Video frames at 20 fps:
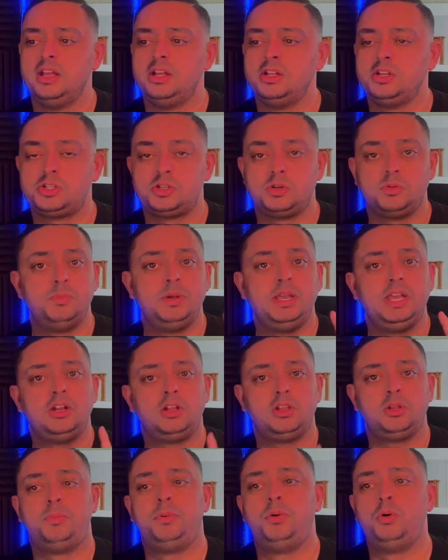submitted
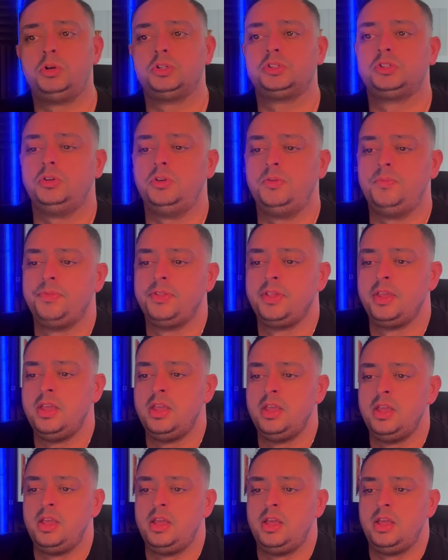on the portal.
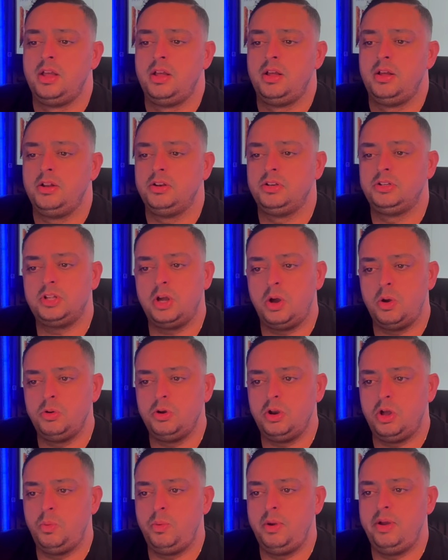don't
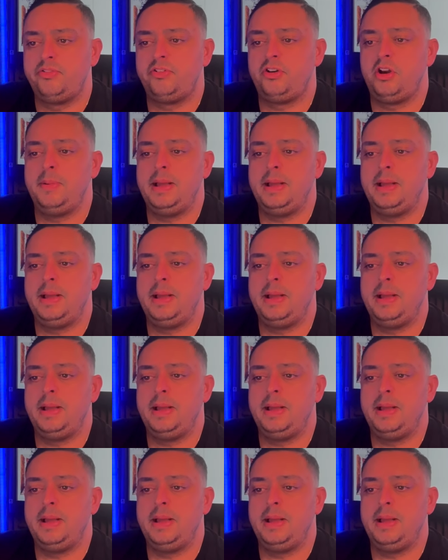know whether I'm